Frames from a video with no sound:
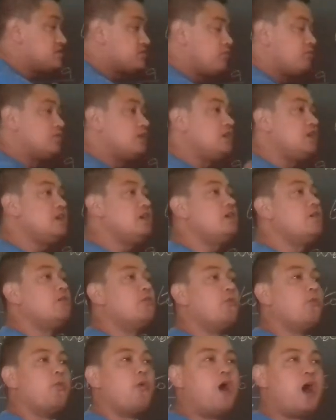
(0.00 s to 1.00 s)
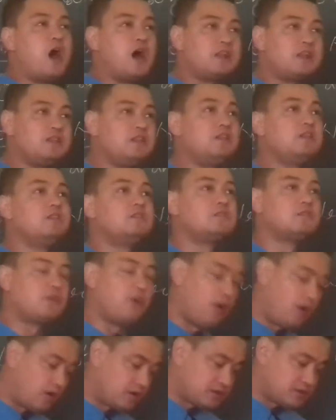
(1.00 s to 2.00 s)
is only one
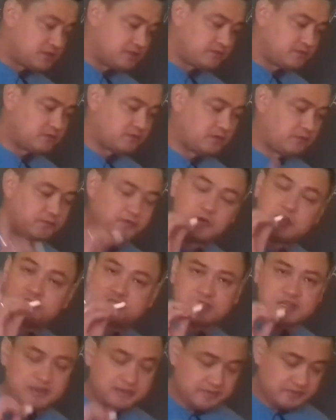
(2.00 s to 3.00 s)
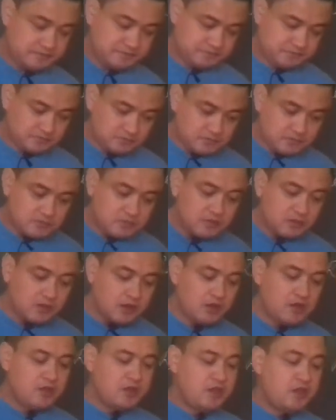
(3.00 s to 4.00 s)
God, the first thing,
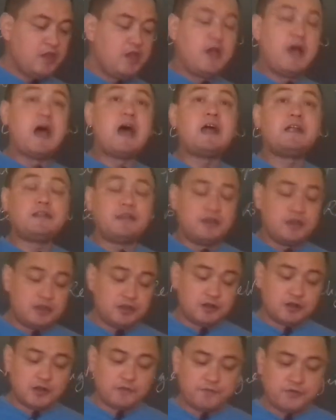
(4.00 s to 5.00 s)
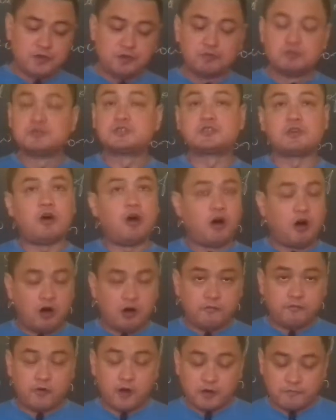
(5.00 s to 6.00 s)
and he refused
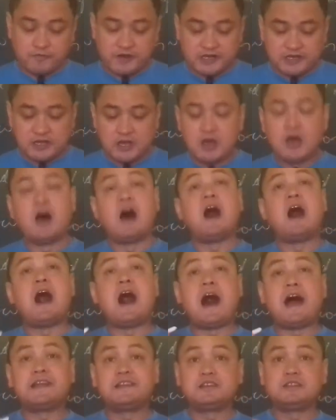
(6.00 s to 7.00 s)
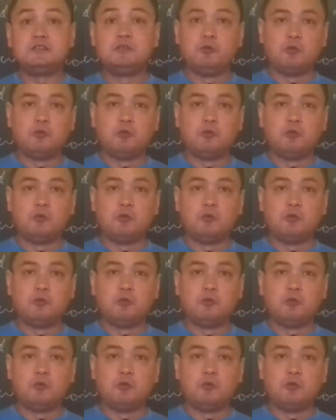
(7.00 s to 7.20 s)
or forbid idol